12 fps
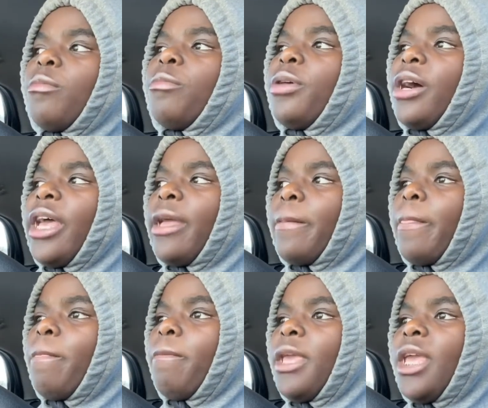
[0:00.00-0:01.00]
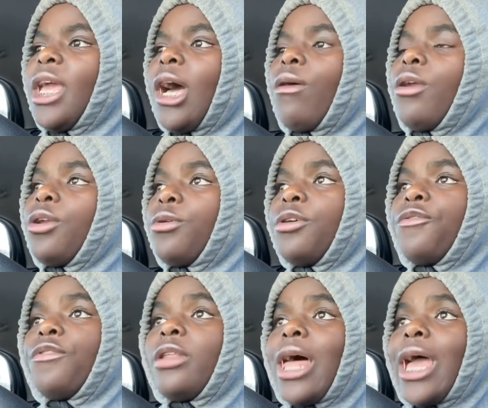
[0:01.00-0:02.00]
But me, I want to do it
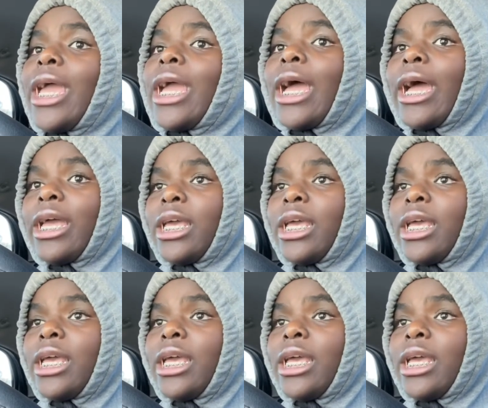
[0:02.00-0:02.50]
for like